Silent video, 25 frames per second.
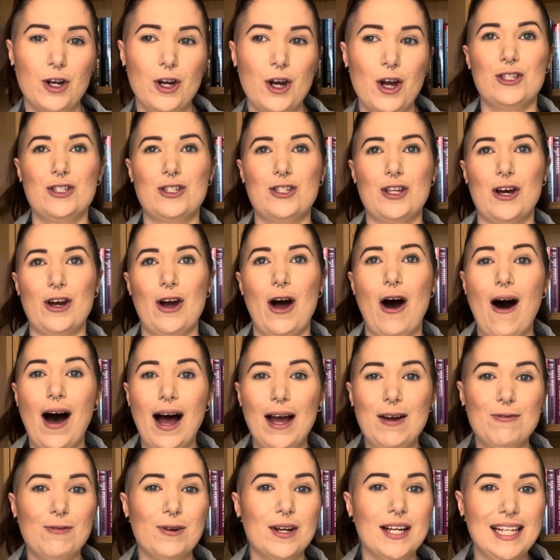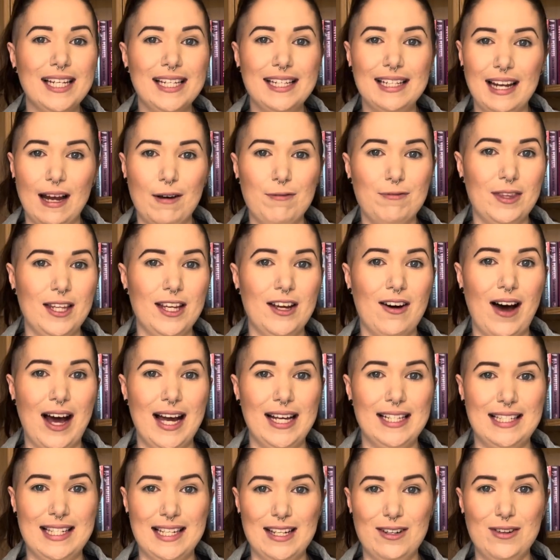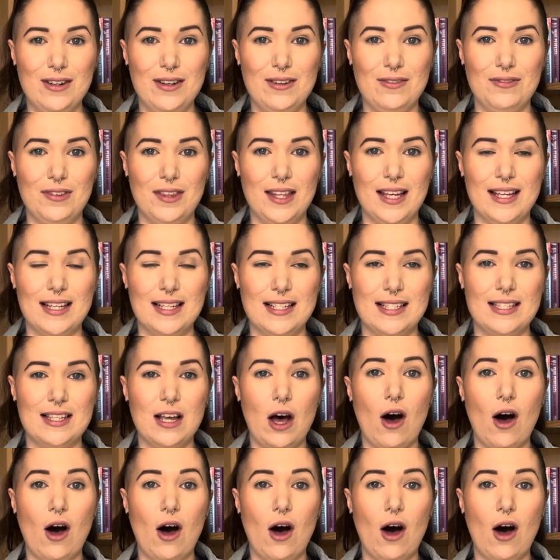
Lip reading: So I really love the idea of this.